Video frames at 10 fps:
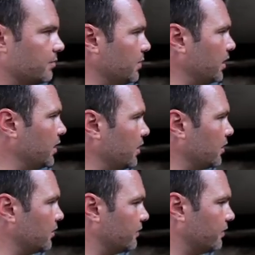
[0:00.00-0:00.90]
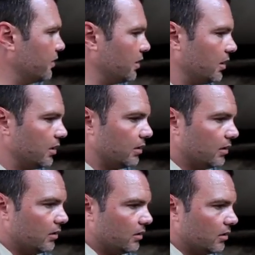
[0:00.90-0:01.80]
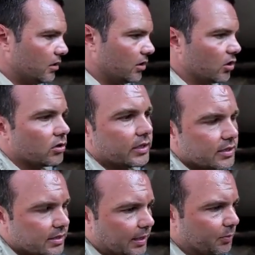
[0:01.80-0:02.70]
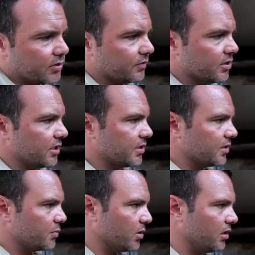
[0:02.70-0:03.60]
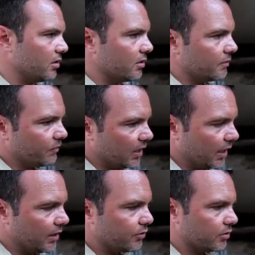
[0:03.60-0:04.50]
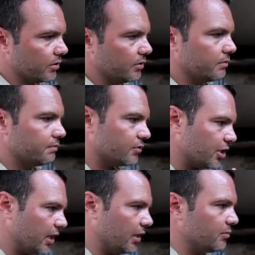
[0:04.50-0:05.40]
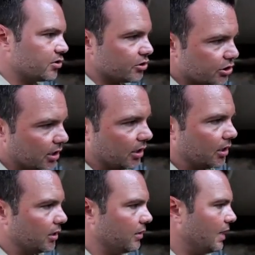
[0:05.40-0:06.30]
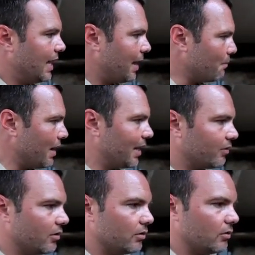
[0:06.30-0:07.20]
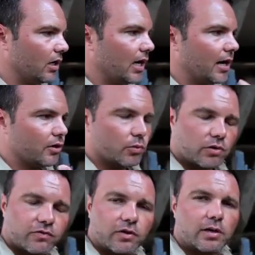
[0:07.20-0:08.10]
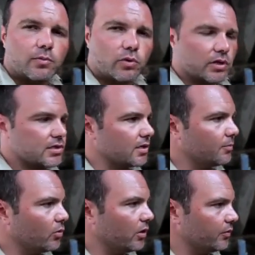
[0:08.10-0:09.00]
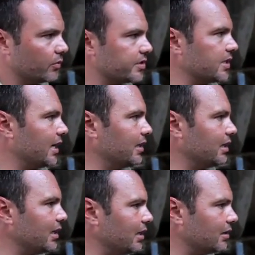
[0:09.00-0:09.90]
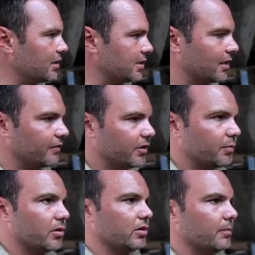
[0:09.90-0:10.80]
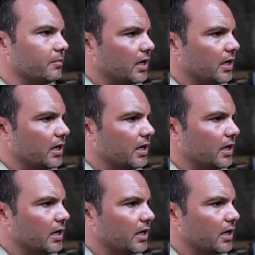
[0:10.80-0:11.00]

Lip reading: many of the early disciples of Jesus, Peter, Andrew, James, John, Matthew, either were from or at some point resided in the town of Capernaum.